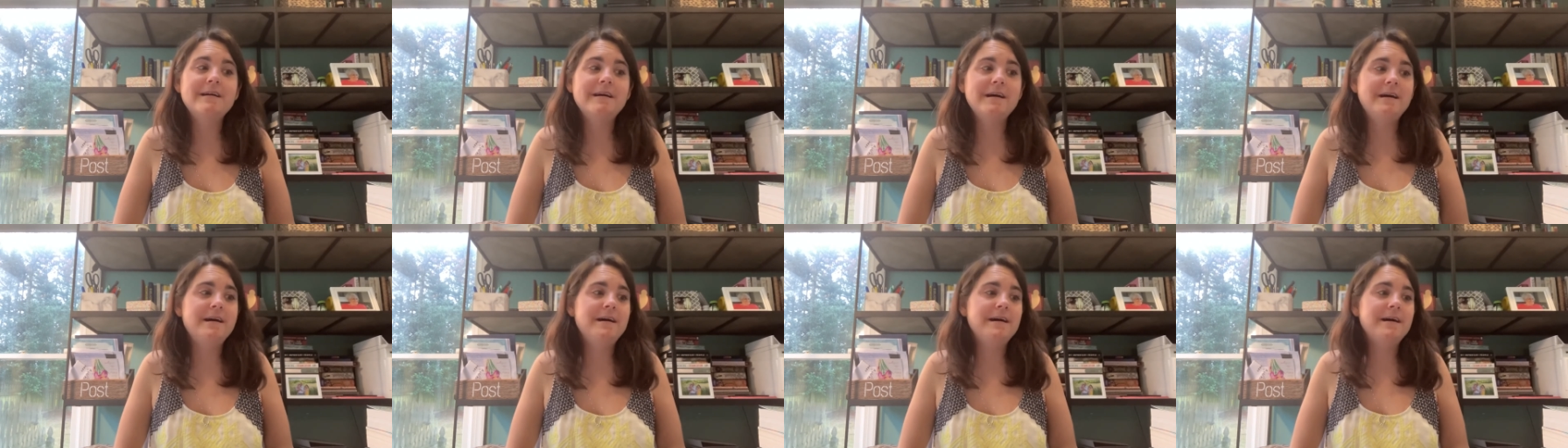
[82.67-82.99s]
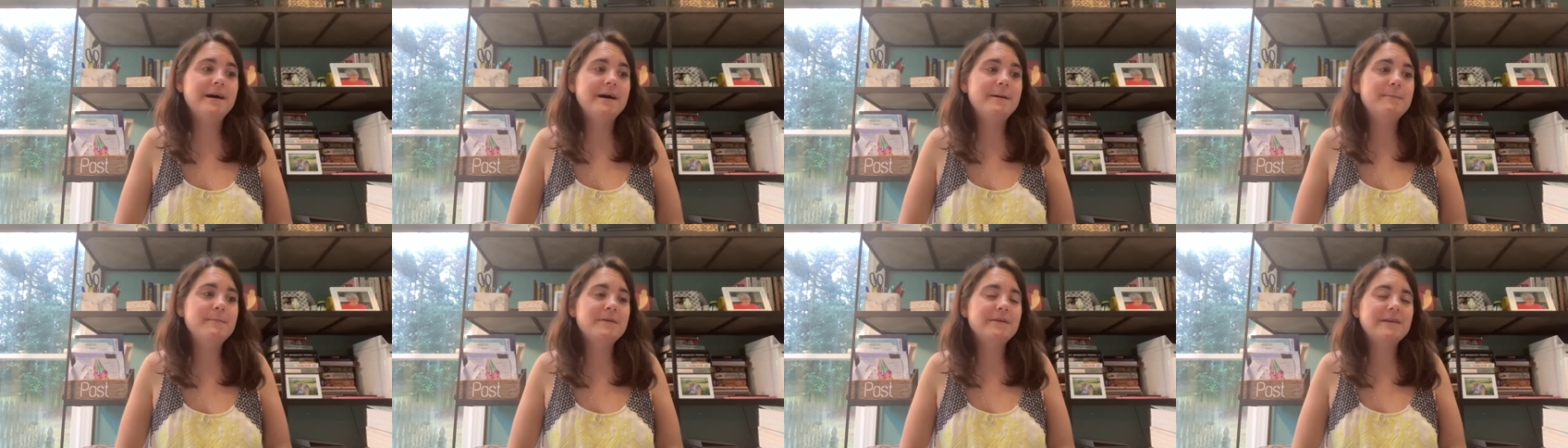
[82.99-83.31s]

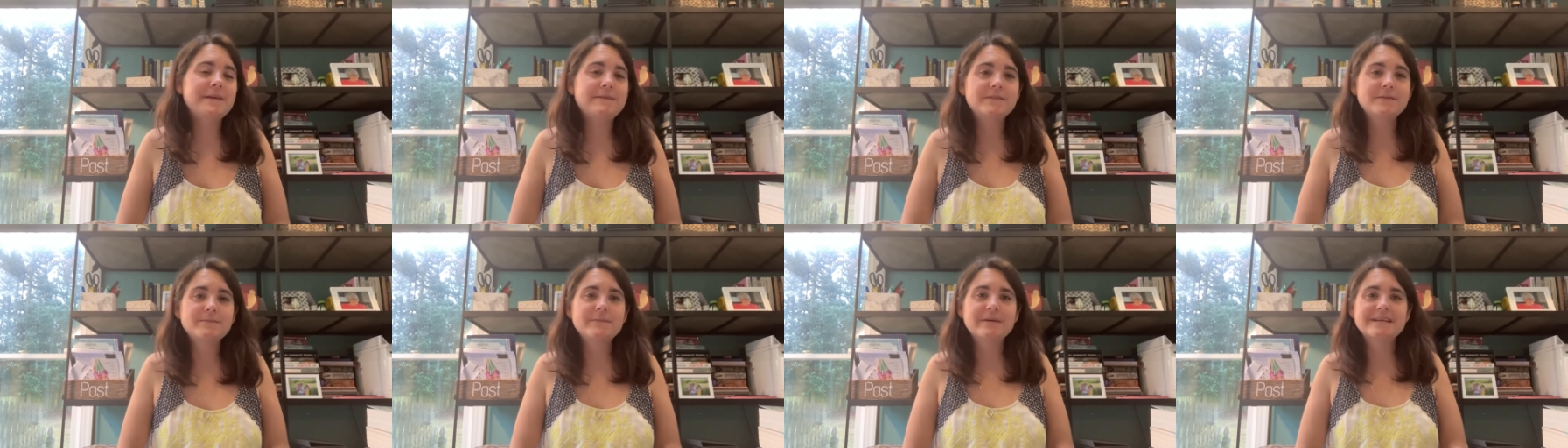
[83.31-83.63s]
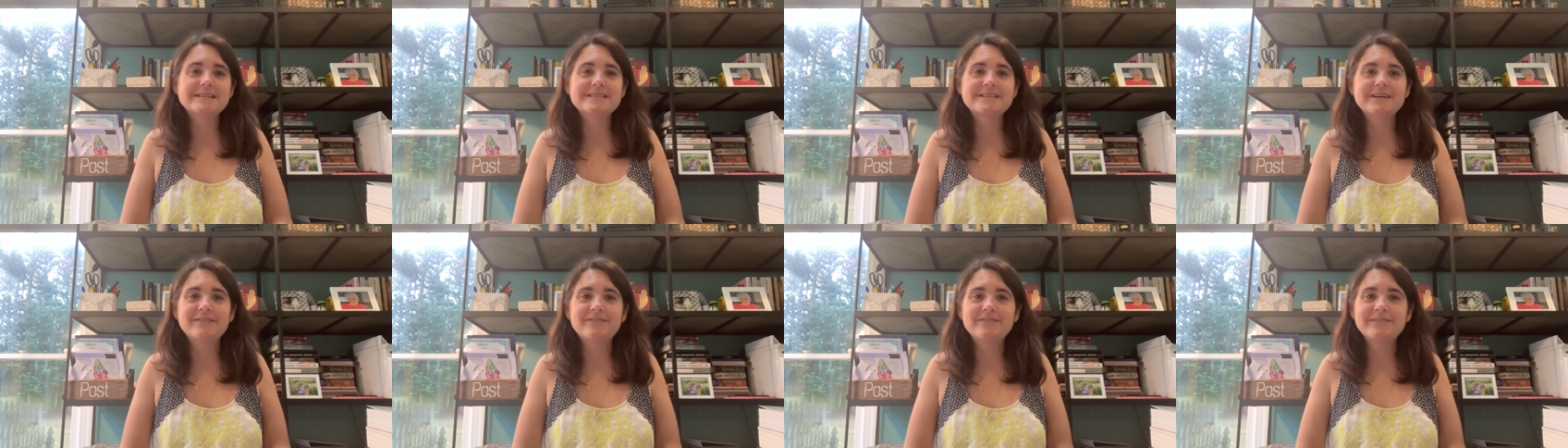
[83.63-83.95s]
Um, giving
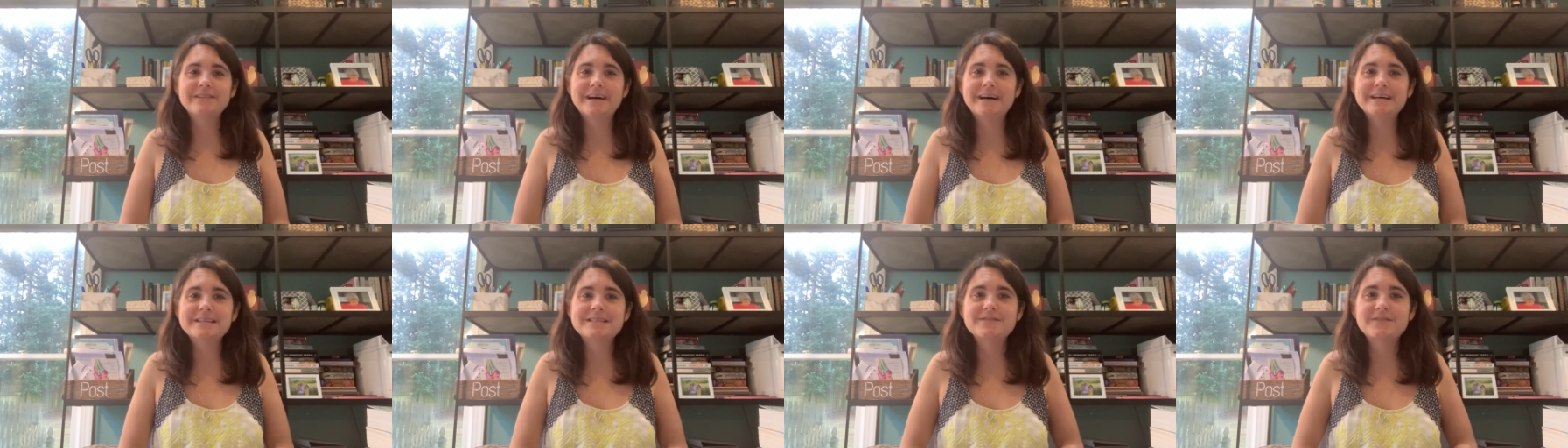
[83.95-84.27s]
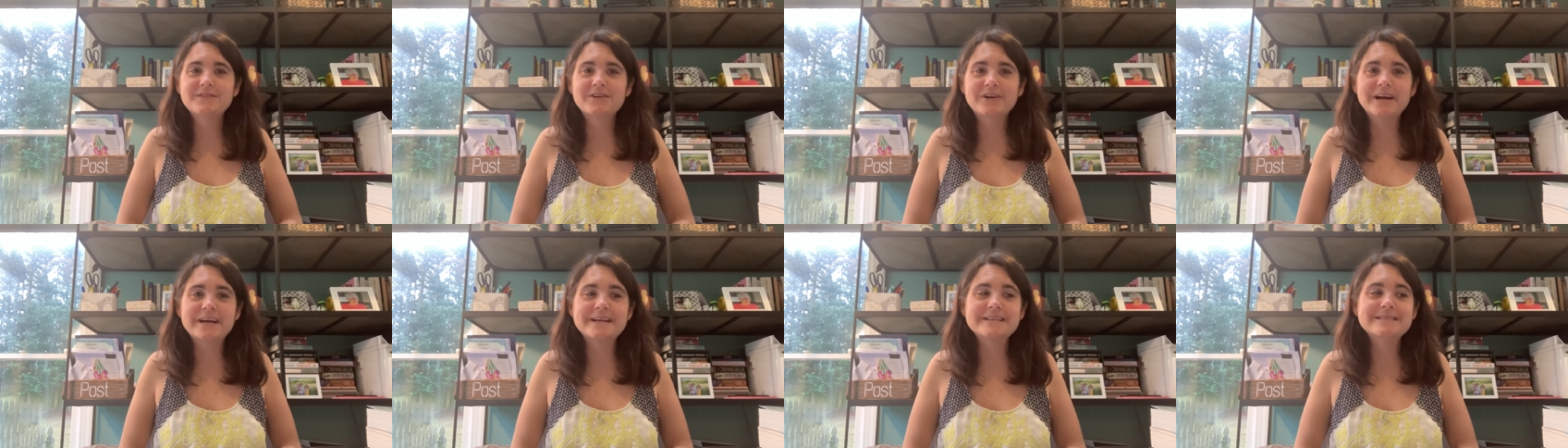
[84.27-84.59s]
myself lots of
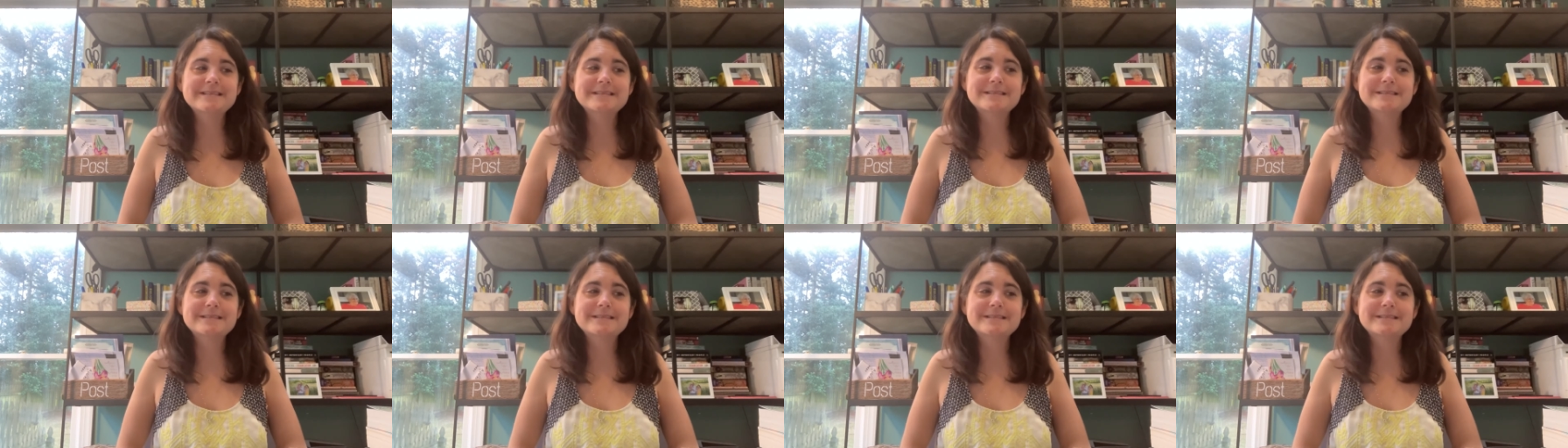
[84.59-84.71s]
grace,